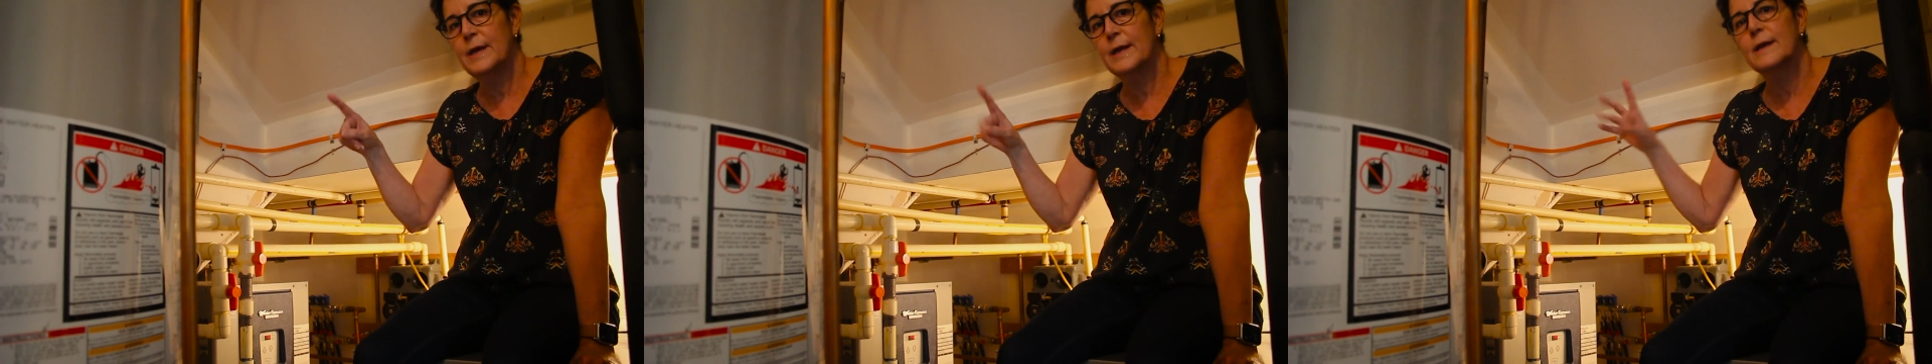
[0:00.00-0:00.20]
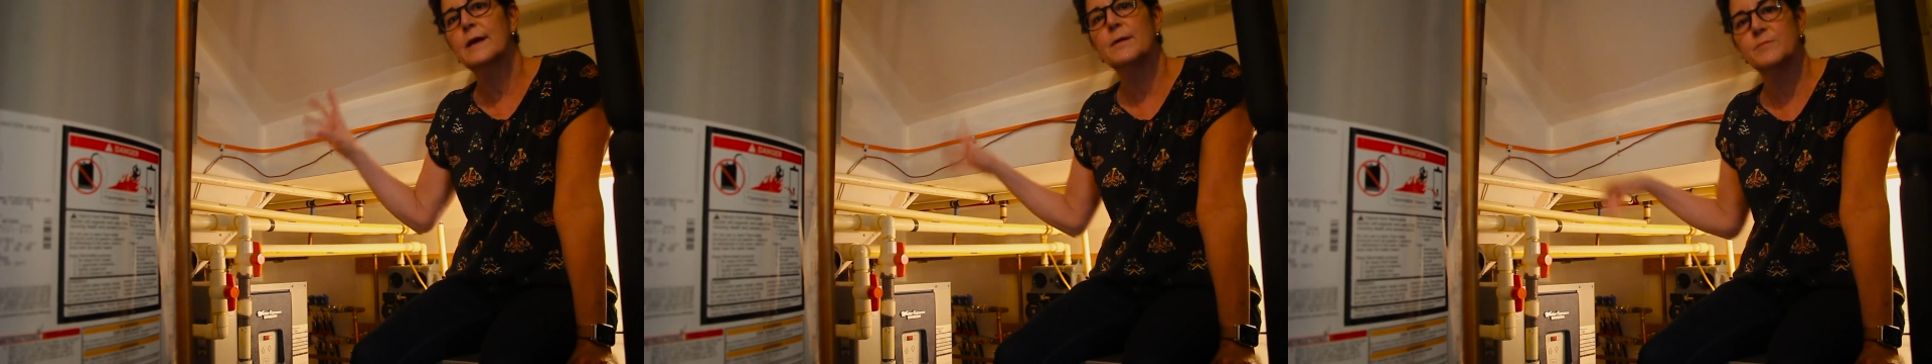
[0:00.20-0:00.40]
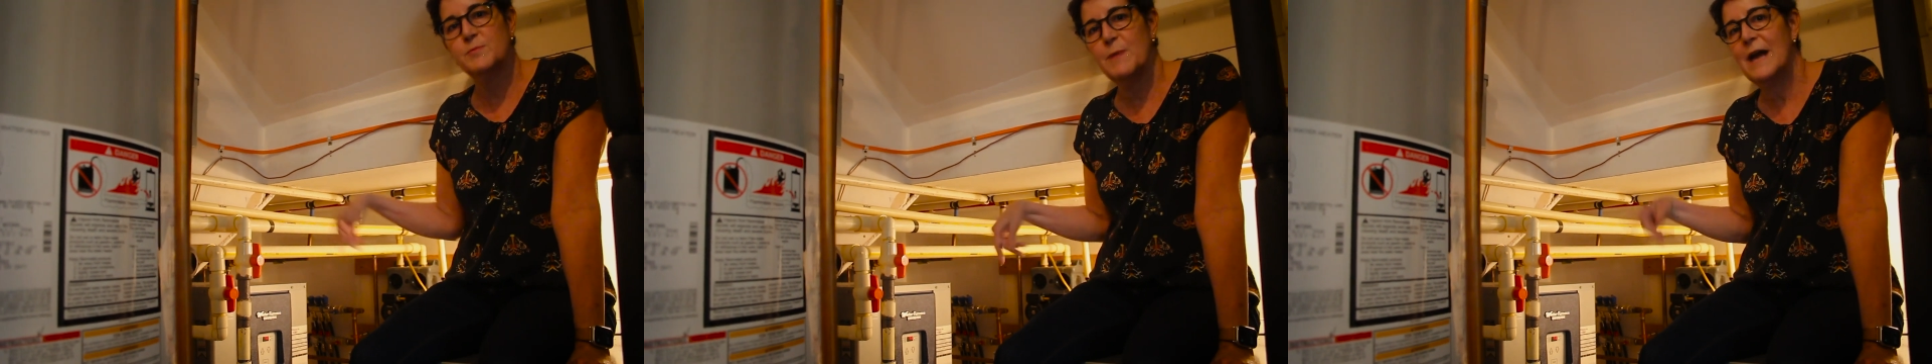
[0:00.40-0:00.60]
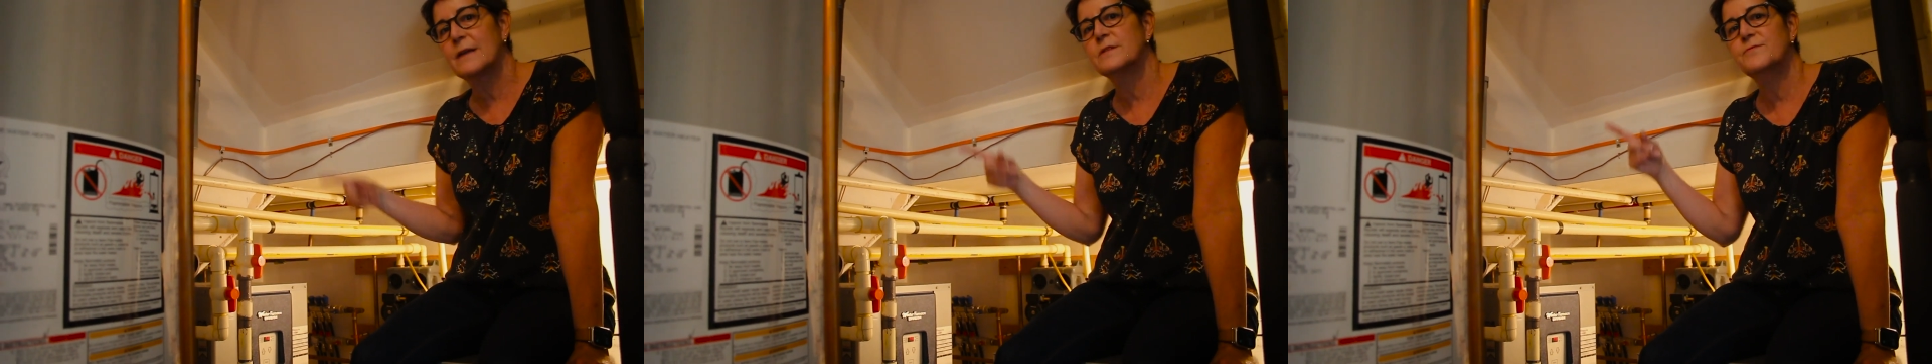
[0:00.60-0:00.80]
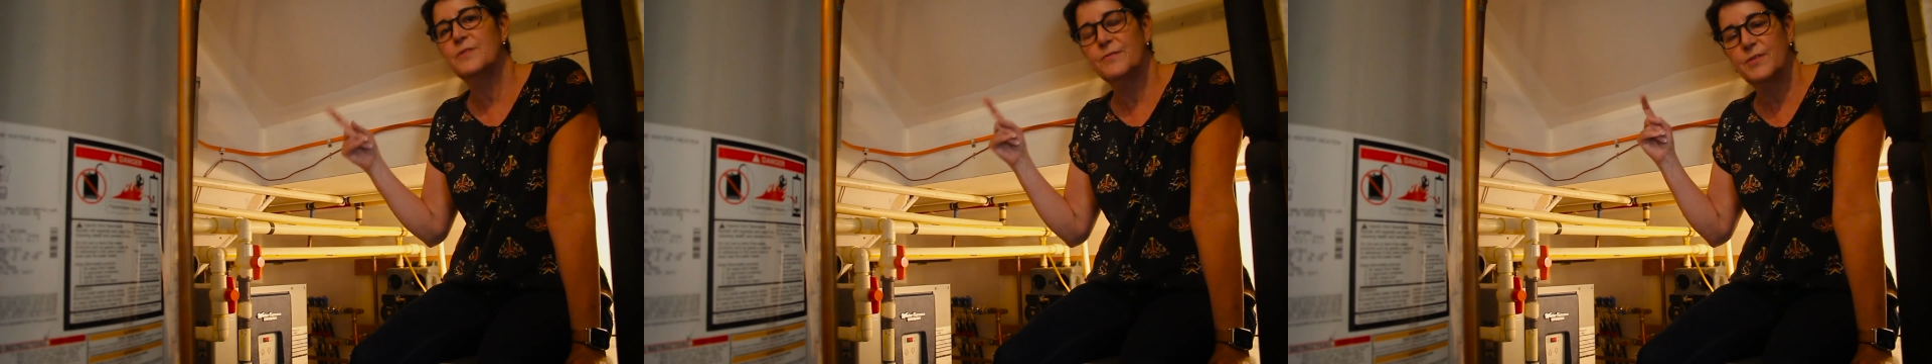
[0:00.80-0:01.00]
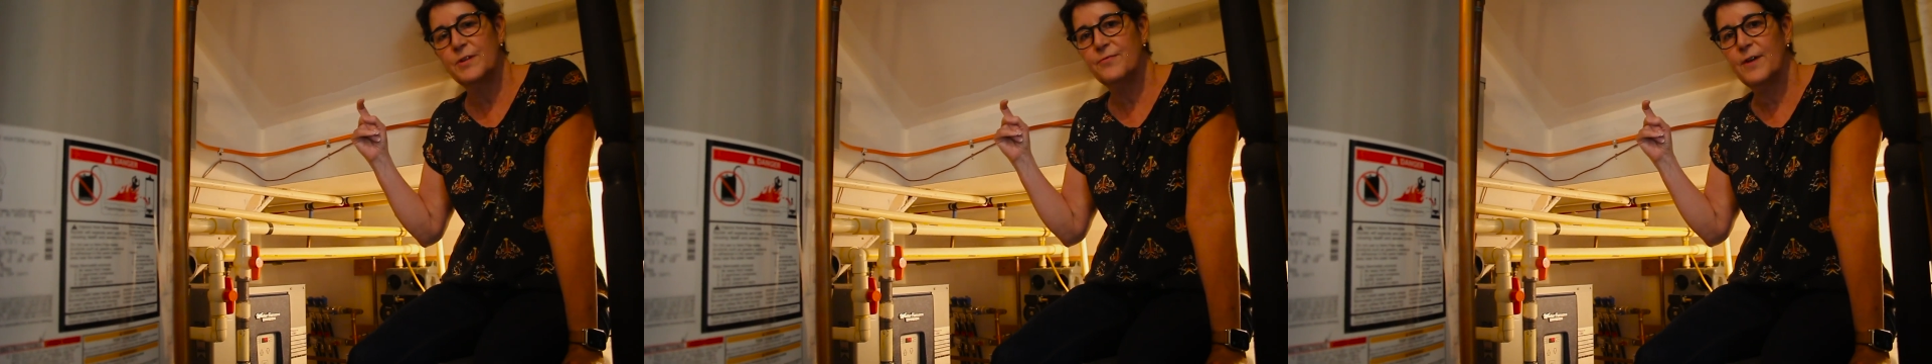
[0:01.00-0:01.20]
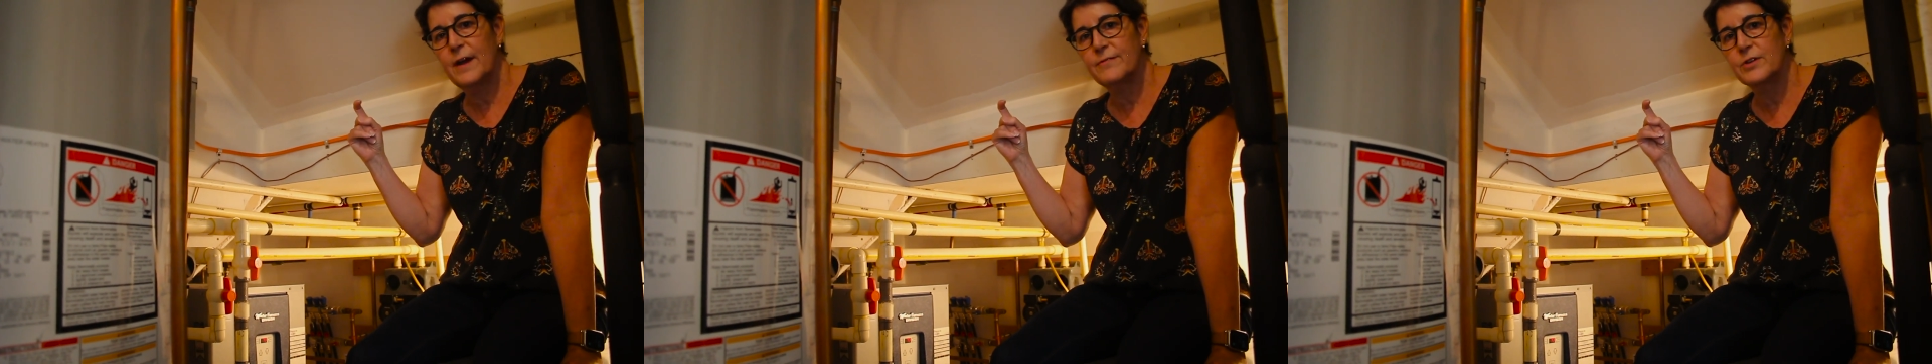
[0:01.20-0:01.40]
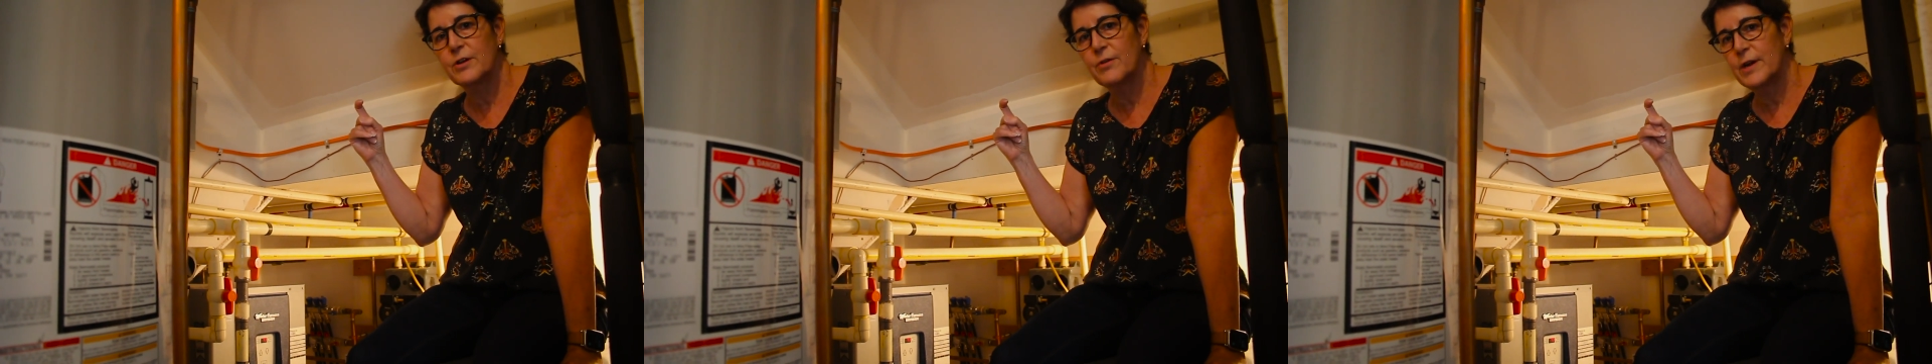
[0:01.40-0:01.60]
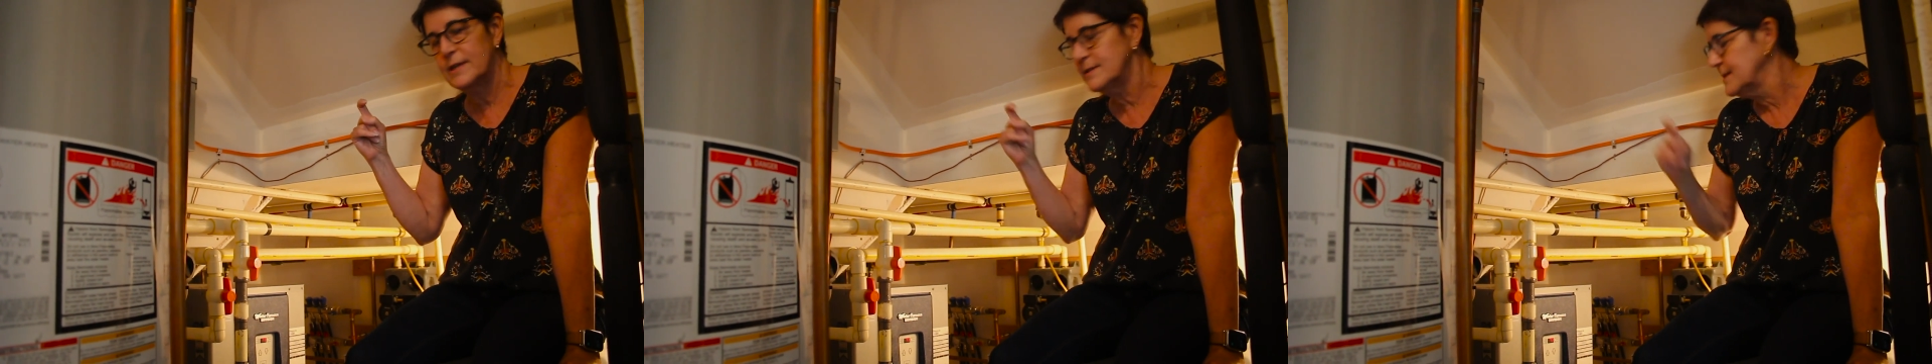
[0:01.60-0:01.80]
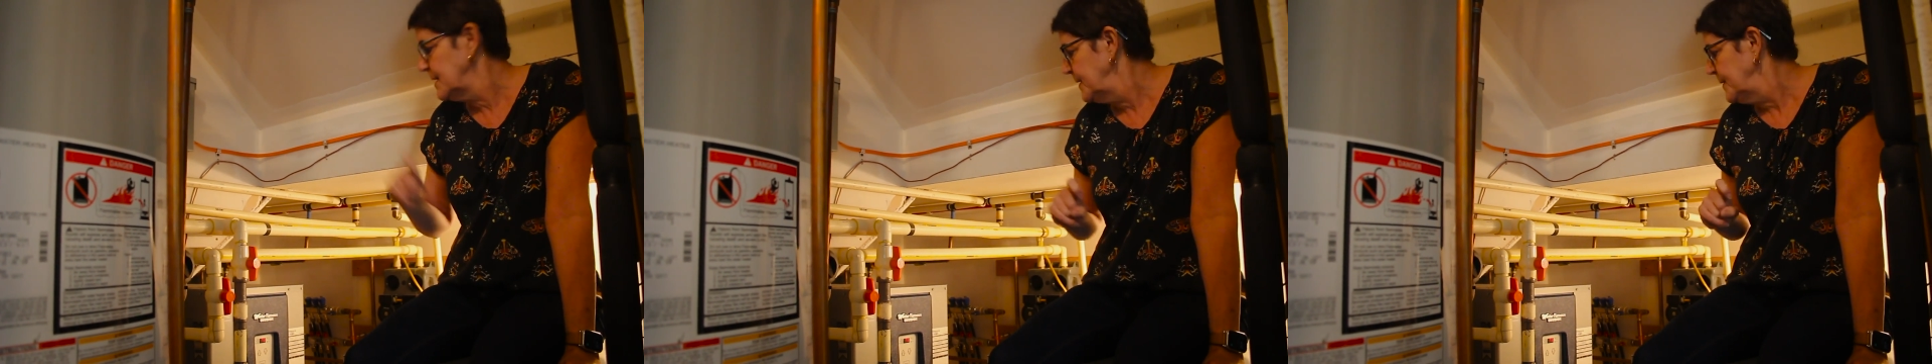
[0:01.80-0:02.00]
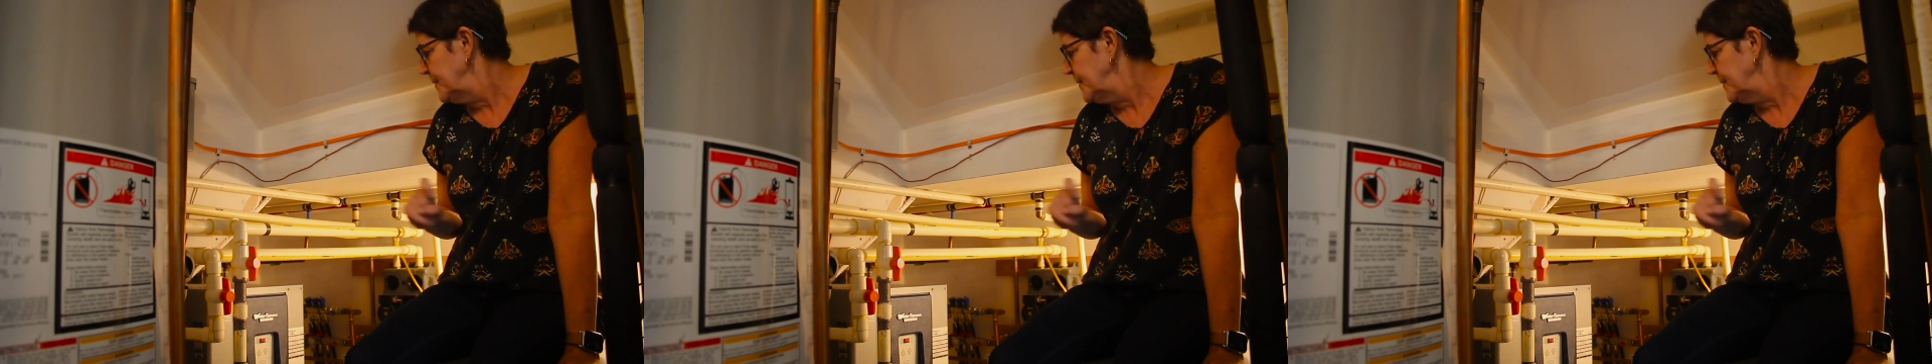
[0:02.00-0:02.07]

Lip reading: it comes back to 55 degrees.